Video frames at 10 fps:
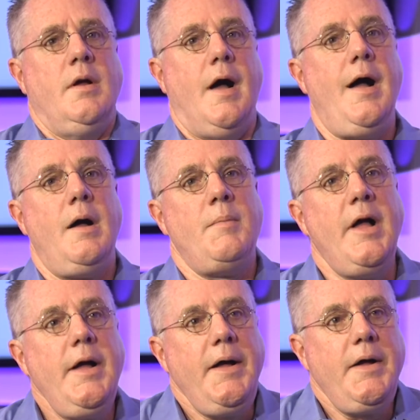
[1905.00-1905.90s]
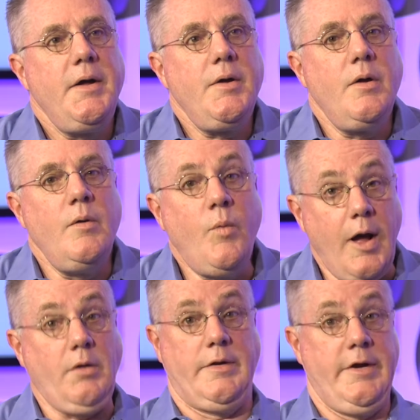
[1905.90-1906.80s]

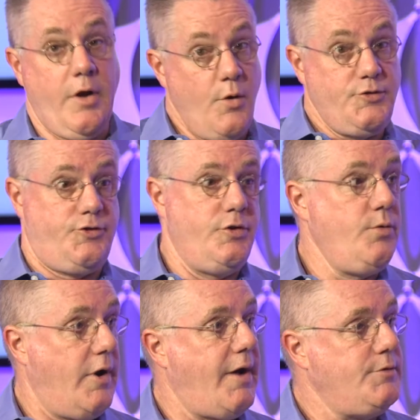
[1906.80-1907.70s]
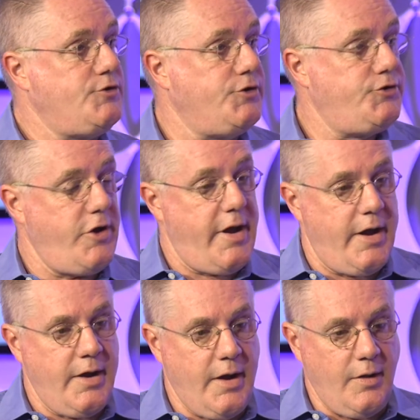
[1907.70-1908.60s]
Well, it goes to what I was just
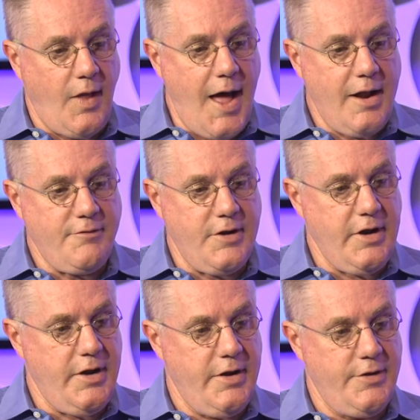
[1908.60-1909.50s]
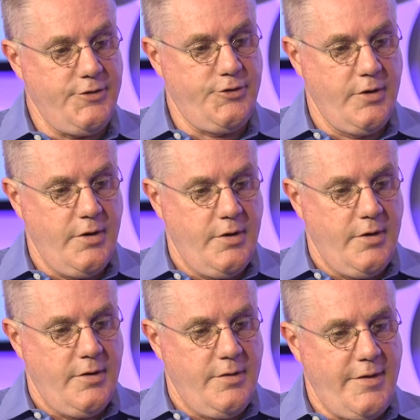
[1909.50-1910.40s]
saying. A lot of it is
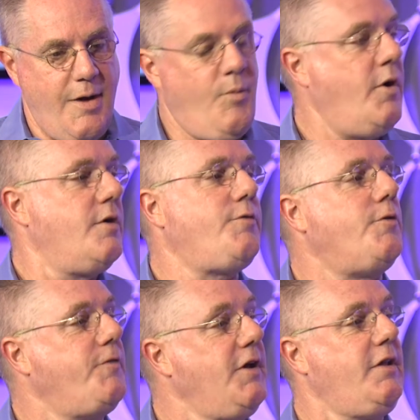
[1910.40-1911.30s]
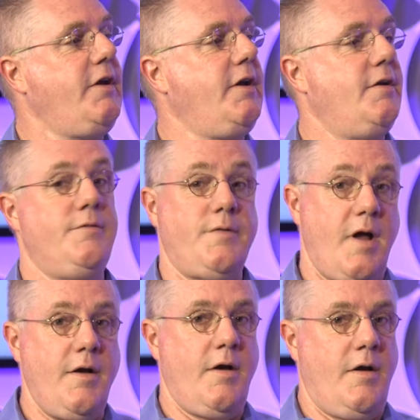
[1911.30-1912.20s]
that wonderful feeling
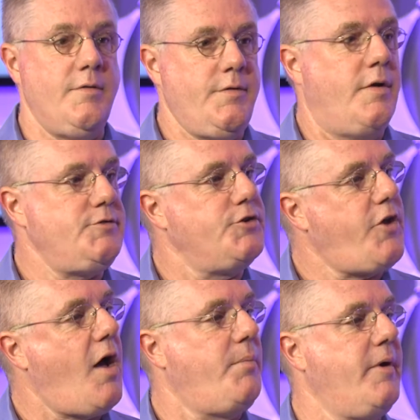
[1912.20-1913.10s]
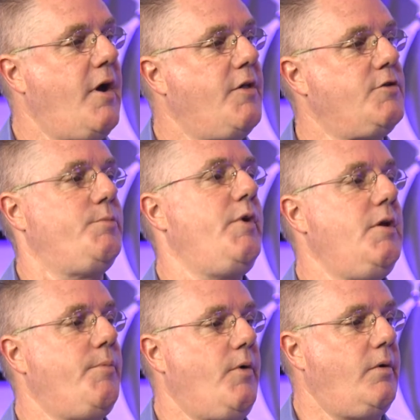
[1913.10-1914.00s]
of just helping other
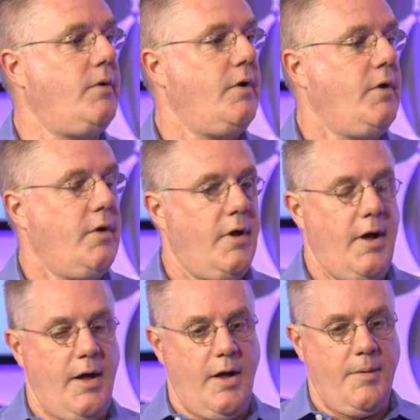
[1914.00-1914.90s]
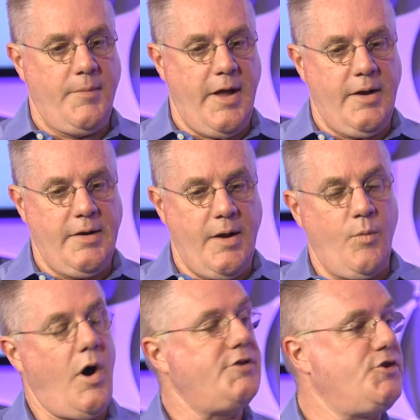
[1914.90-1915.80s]
people and
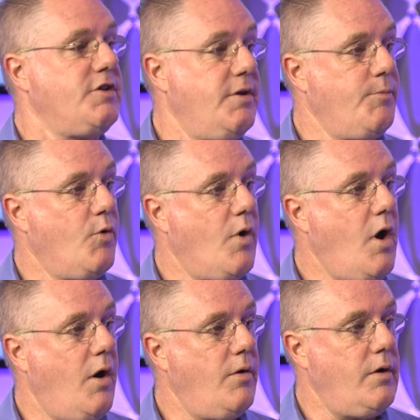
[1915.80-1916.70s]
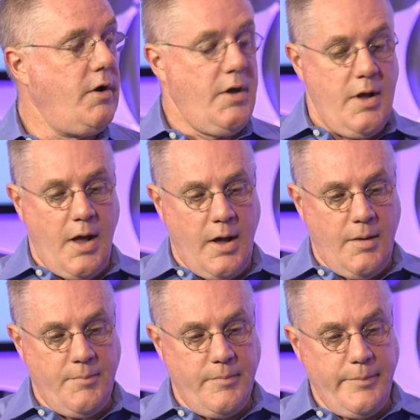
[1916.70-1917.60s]
watching them grow.
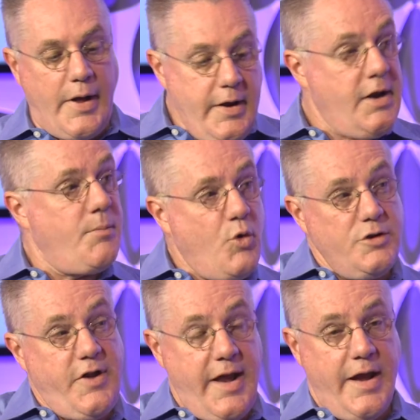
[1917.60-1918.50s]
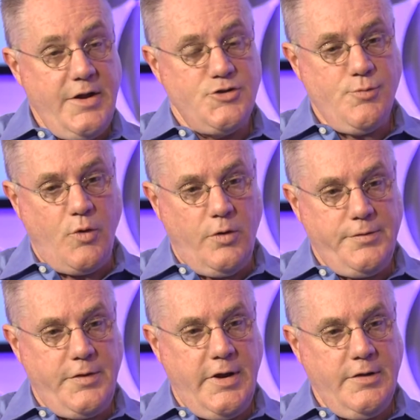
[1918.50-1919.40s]
But in a more tangible
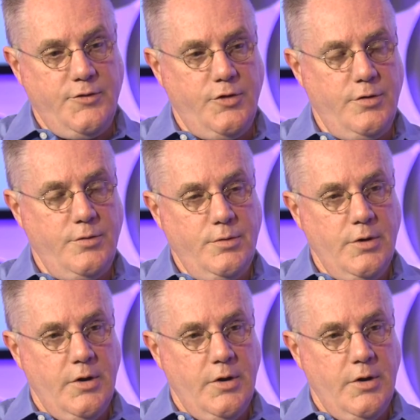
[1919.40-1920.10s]
thing too,